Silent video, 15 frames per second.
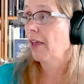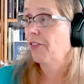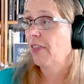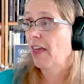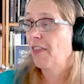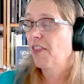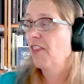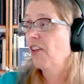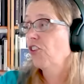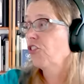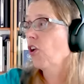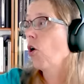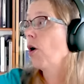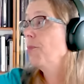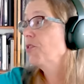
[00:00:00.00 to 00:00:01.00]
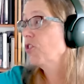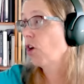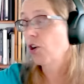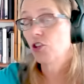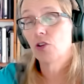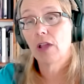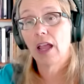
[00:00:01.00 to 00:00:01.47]
then they'll say, oh, I'm
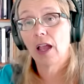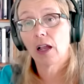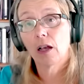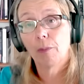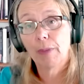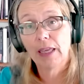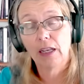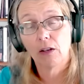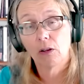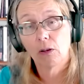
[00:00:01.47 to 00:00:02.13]
sorry, you can't come in.